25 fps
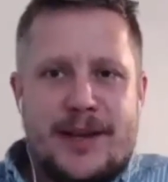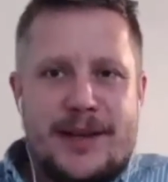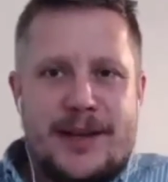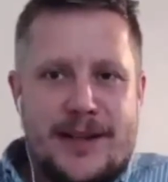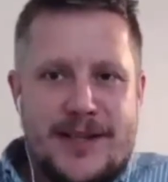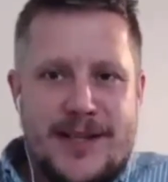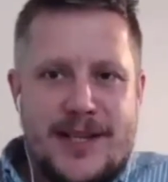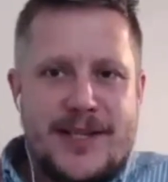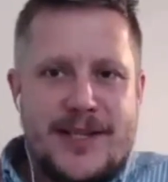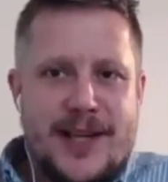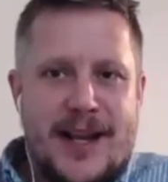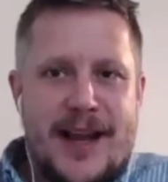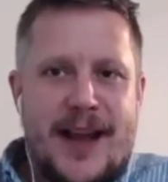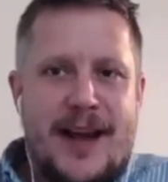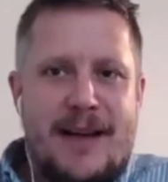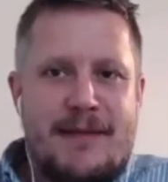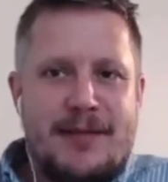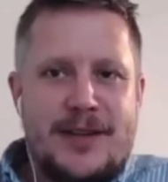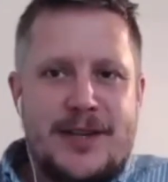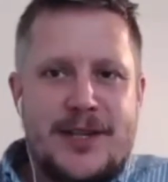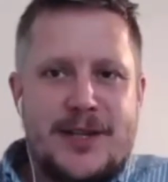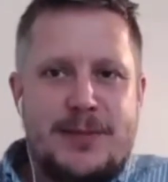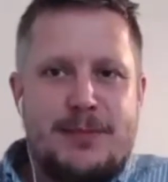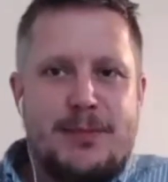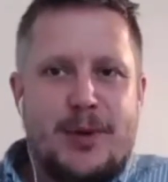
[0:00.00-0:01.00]
since I have
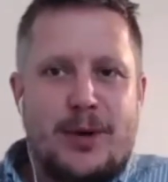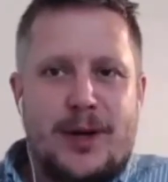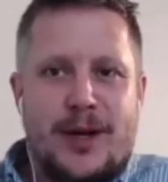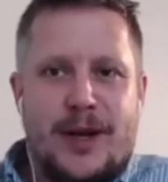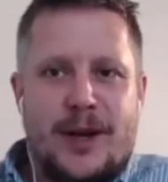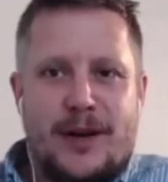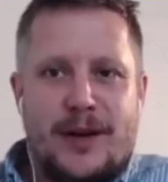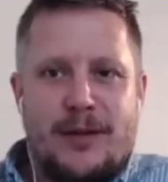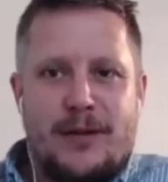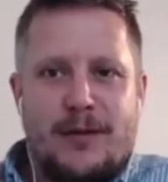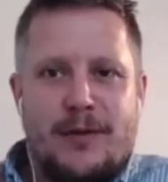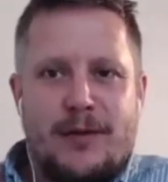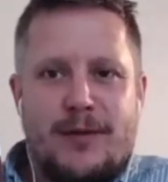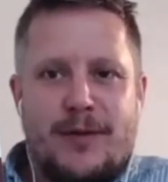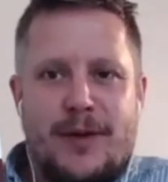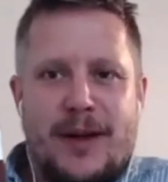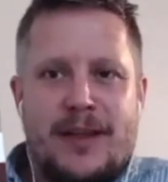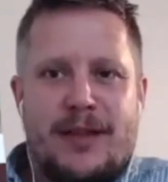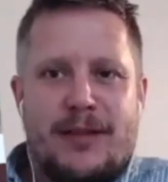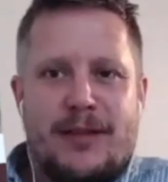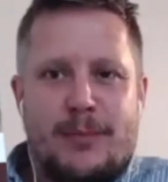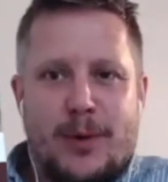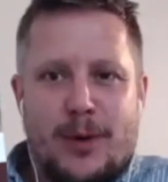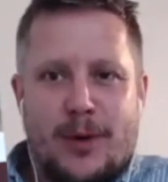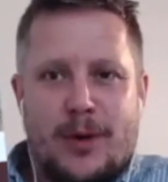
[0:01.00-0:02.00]
this book here, the Faith
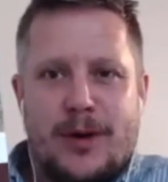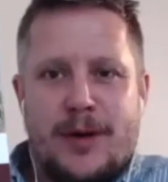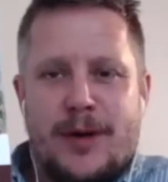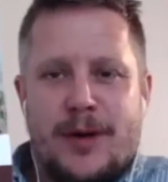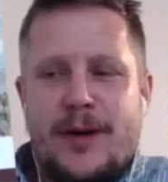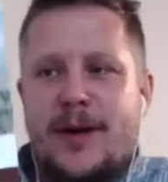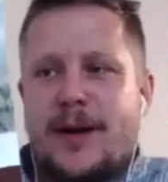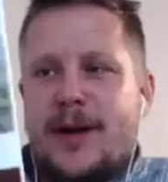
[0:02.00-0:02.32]
book,